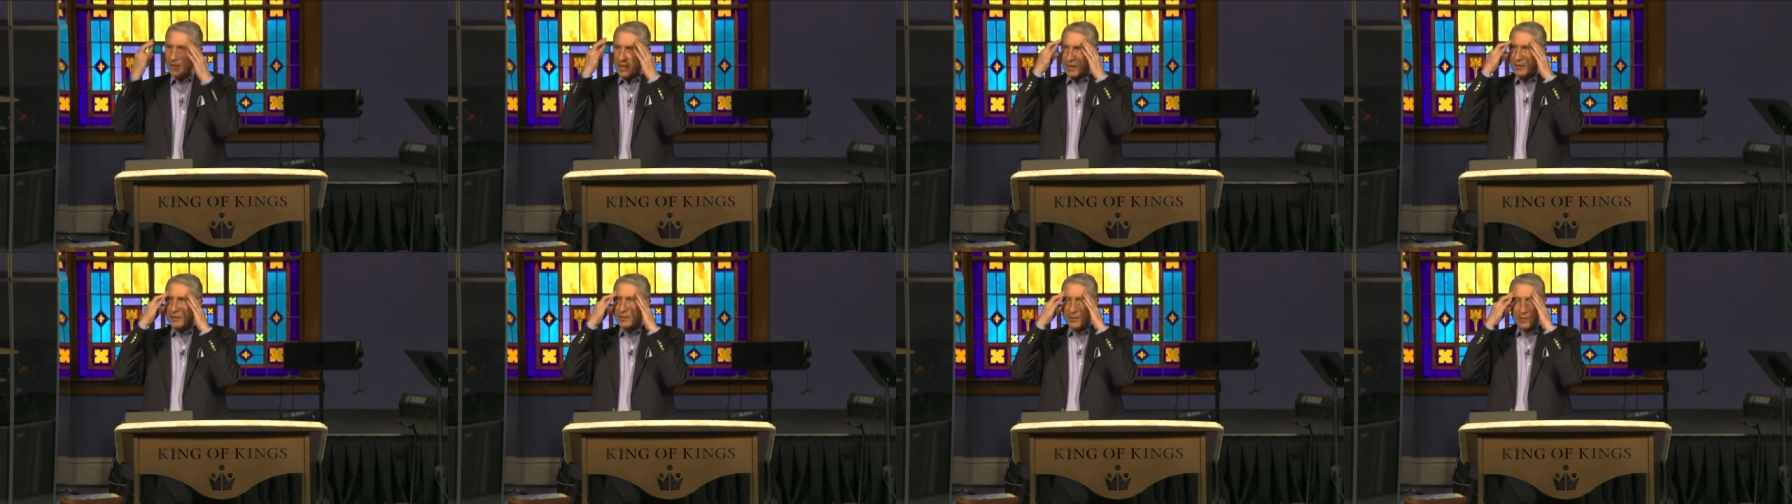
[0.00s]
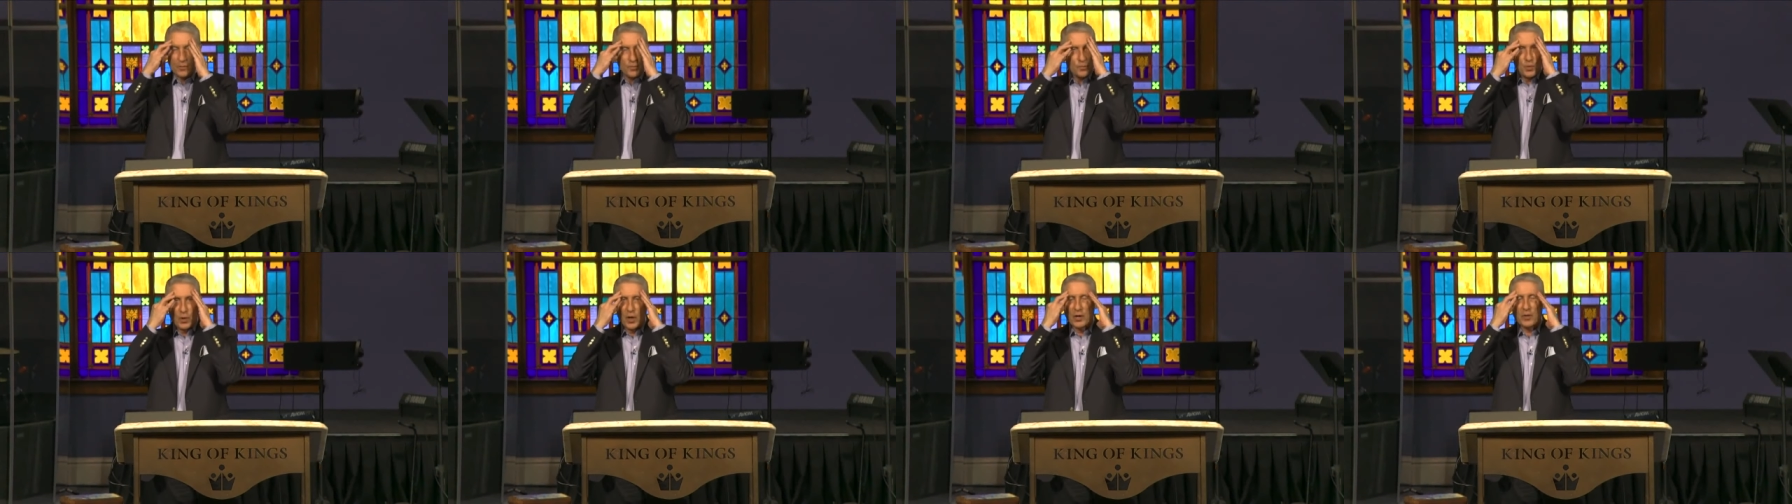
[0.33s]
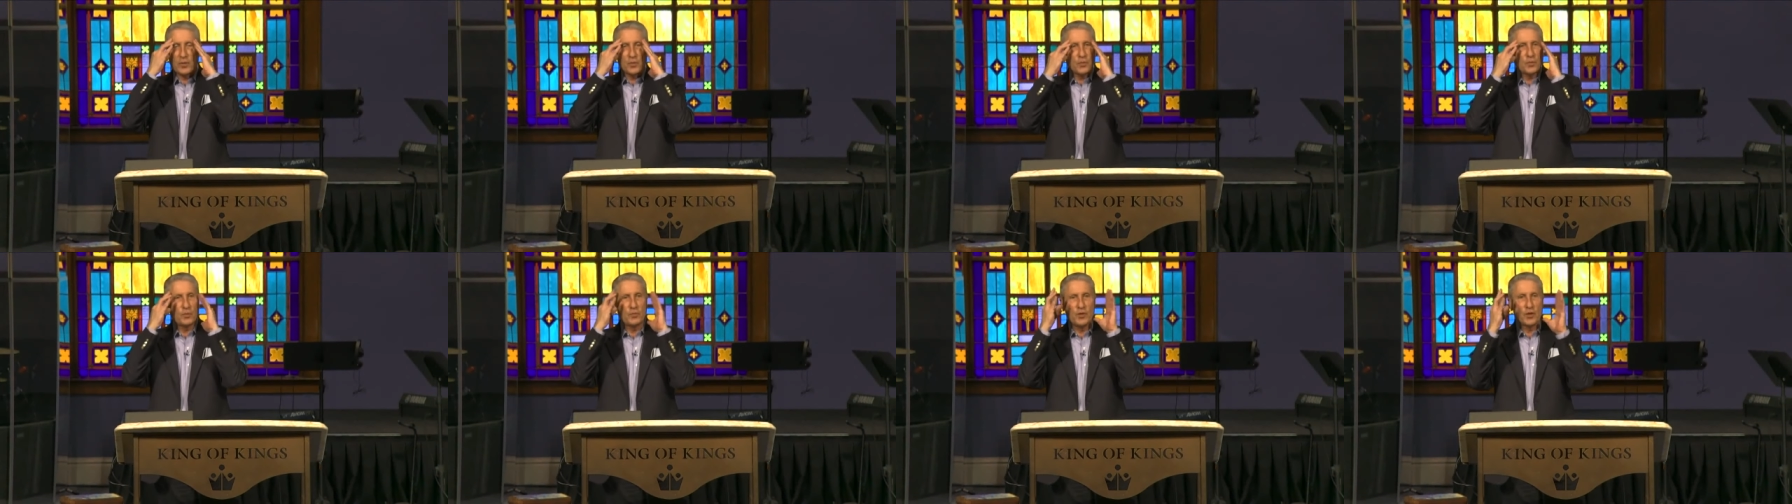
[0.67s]
then
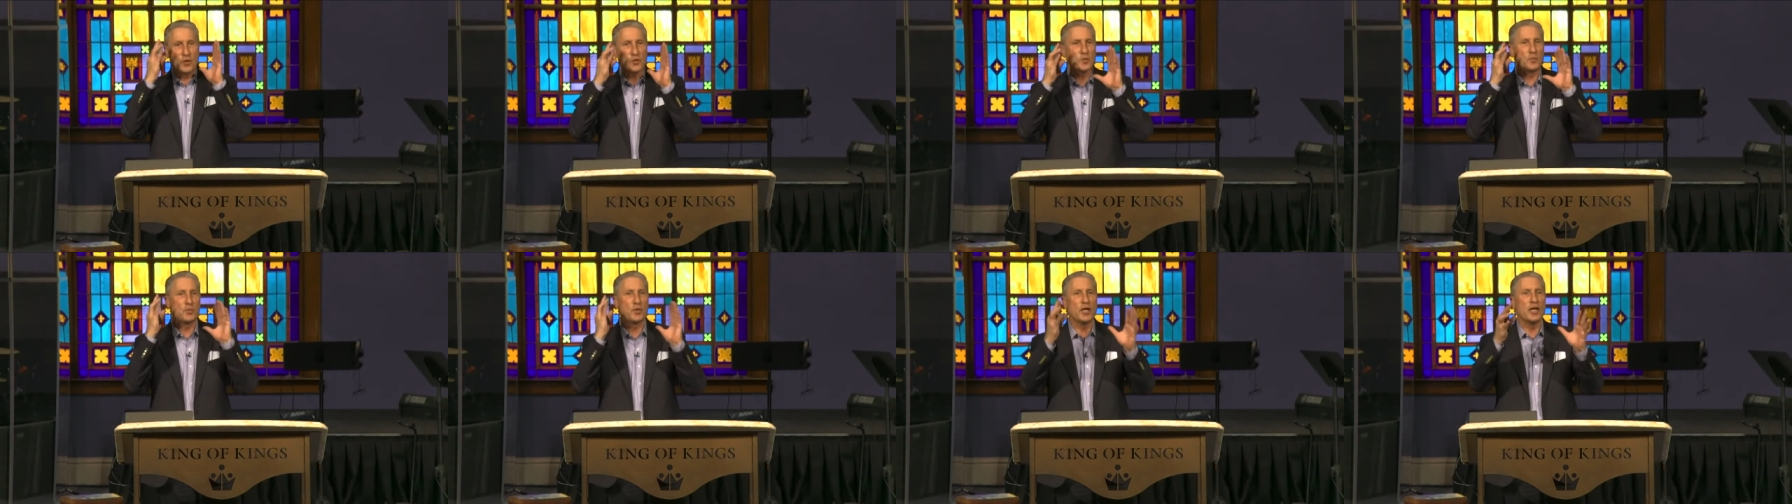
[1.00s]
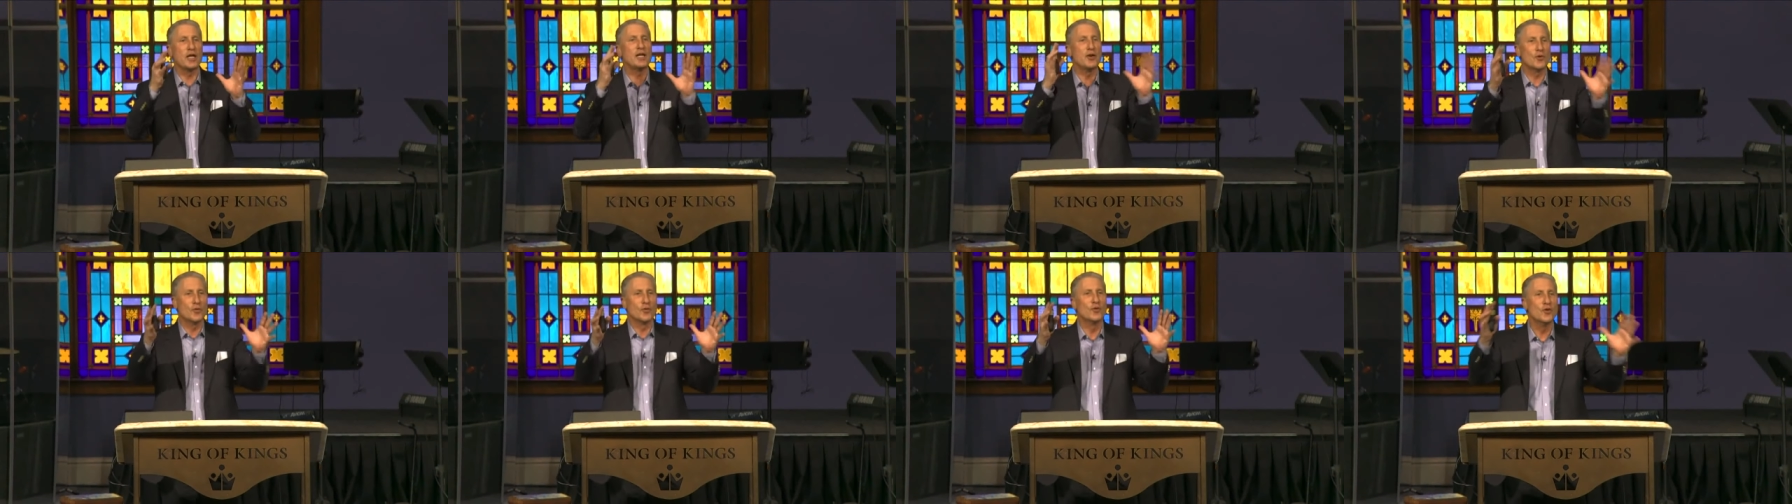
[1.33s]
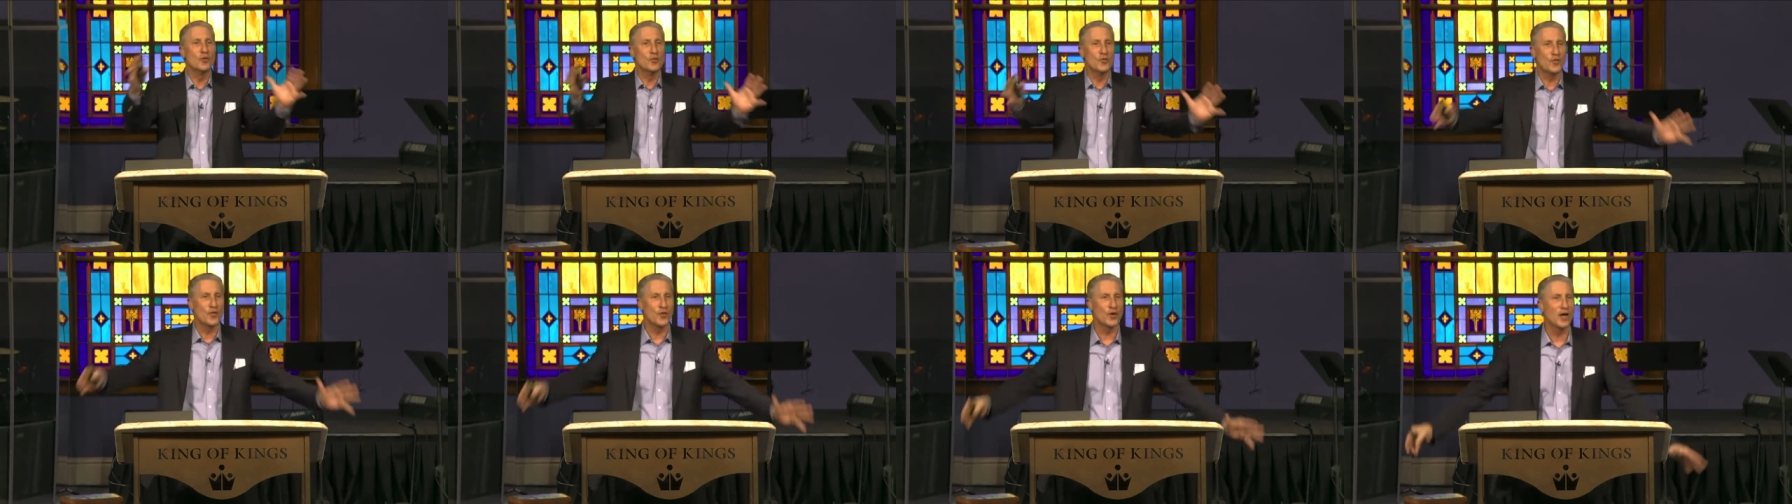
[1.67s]
boy, there's plenty of
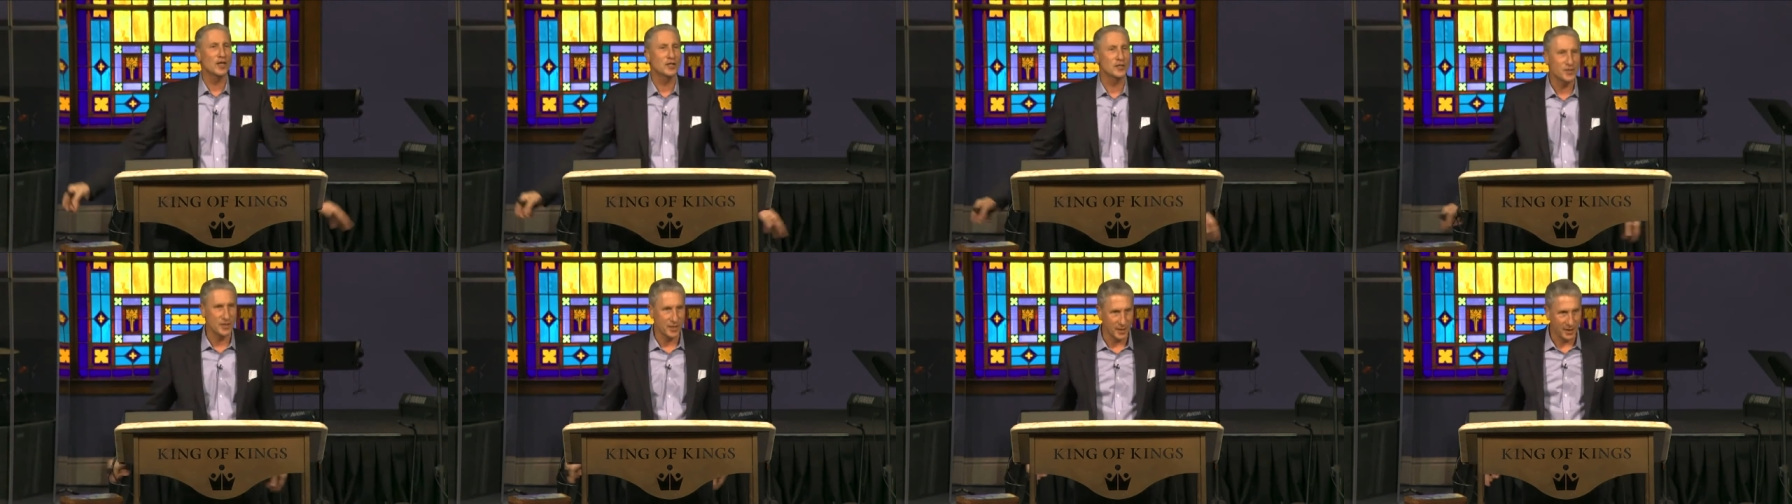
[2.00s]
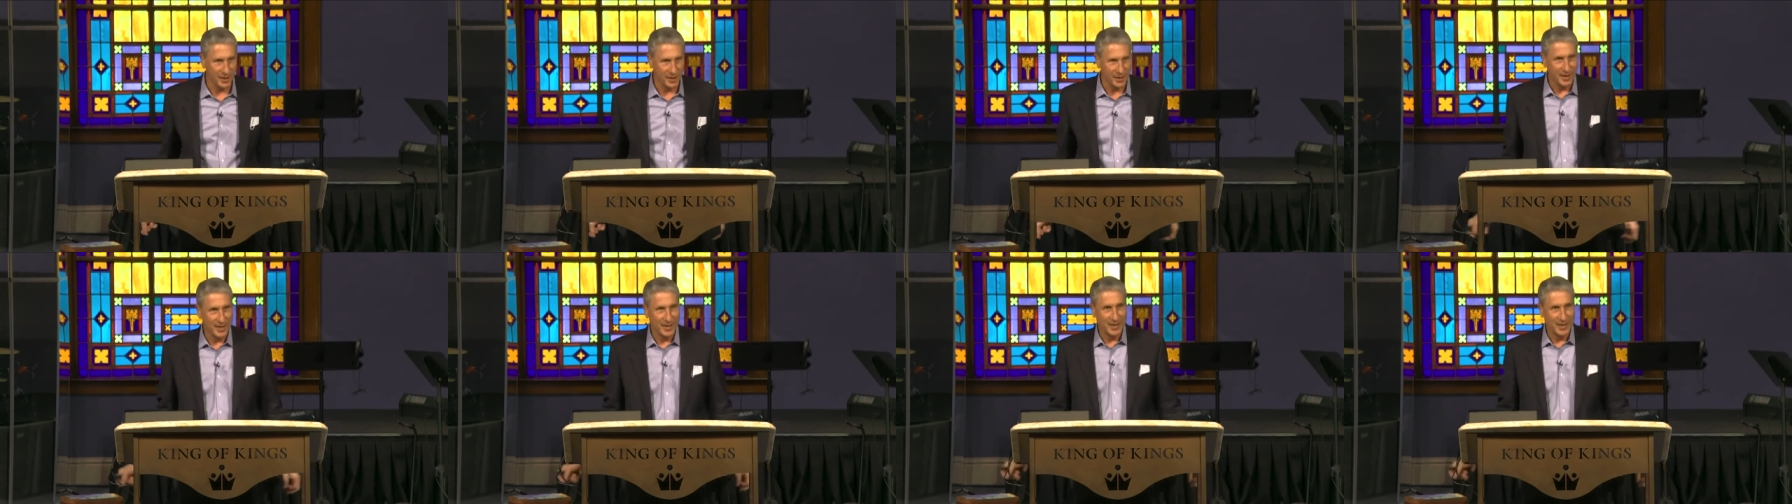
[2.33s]
room for us to,